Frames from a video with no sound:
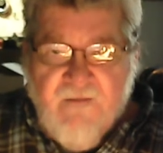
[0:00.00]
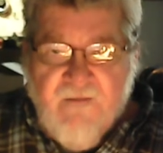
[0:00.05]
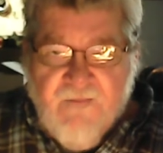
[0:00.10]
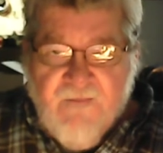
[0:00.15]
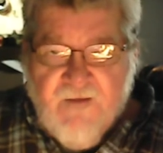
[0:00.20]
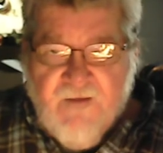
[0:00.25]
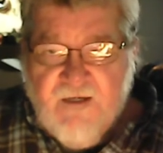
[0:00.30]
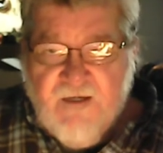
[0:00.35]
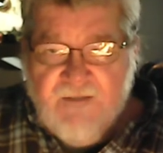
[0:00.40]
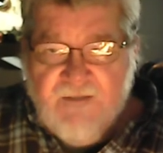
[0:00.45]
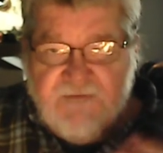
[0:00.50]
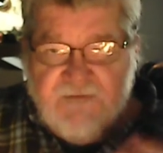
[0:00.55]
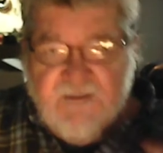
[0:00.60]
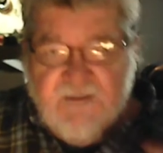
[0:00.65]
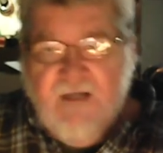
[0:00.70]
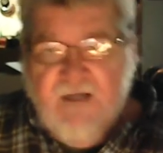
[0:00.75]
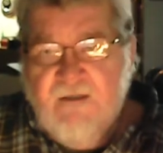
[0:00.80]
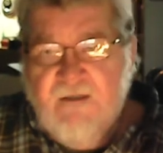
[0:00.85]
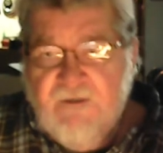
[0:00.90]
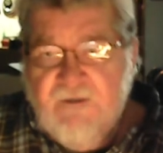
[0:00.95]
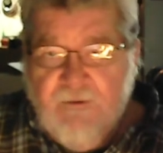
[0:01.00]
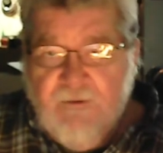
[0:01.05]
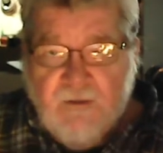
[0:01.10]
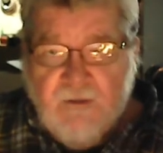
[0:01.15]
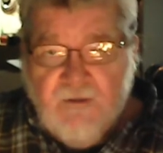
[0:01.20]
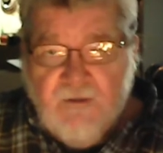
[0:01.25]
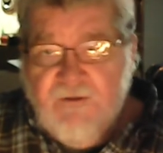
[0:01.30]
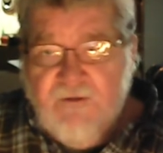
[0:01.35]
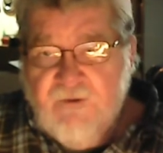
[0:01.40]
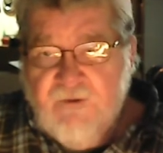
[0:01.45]
things that you
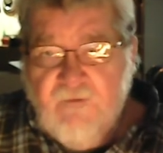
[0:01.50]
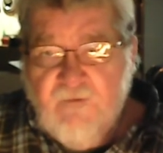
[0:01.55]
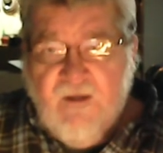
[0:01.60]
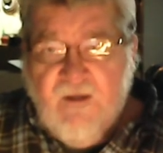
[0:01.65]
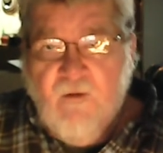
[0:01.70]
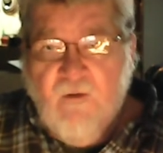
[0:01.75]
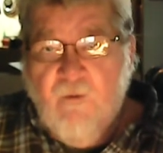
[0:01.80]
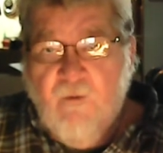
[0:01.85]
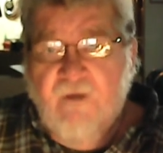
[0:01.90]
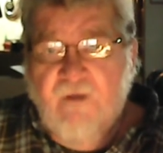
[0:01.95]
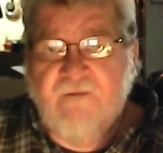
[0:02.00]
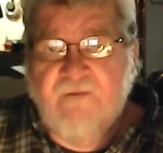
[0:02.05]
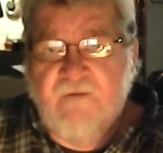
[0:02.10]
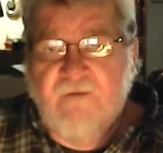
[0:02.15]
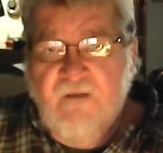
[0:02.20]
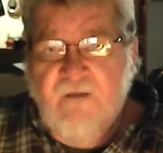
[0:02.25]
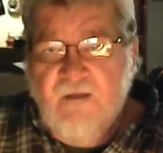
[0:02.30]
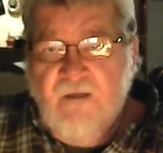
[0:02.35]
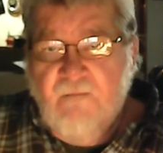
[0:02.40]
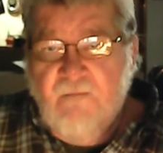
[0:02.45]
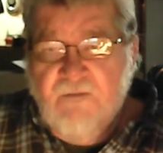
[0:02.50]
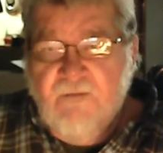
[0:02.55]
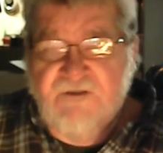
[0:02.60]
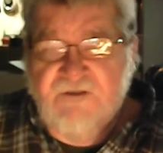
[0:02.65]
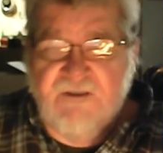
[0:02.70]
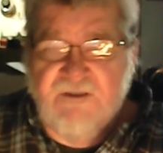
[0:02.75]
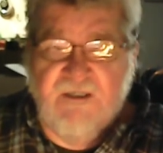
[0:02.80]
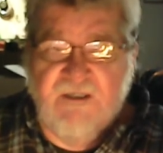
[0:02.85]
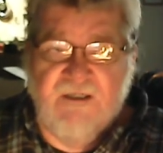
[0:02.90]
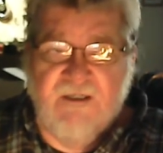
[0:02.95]
can do that with in
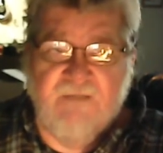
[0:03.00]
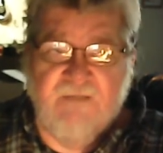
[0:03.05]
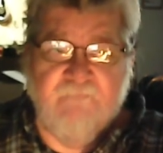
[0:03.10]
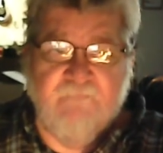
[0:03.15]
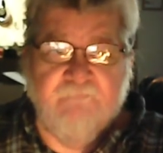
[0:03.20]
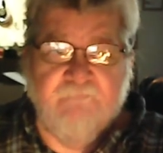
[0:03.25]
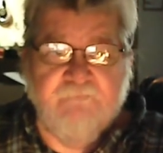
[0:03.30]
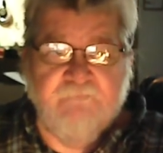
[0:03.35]
machining,